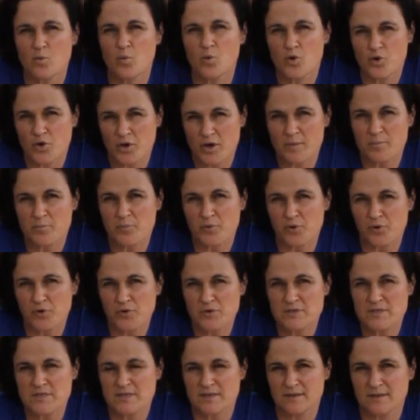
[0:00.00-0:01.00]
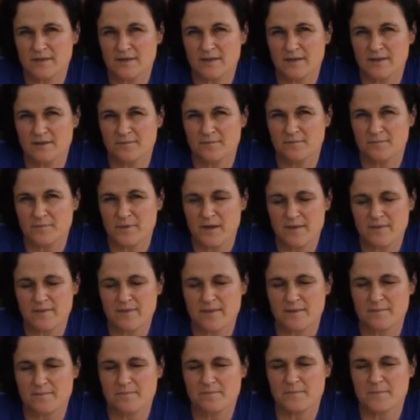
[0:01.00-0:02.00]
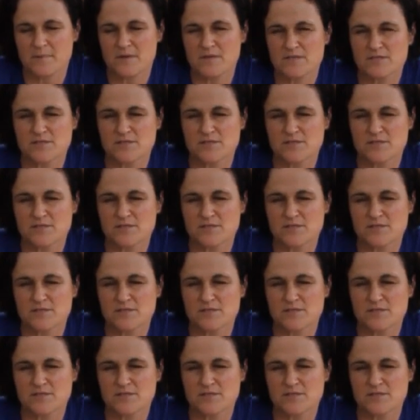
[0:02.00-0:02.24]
worker brood in them.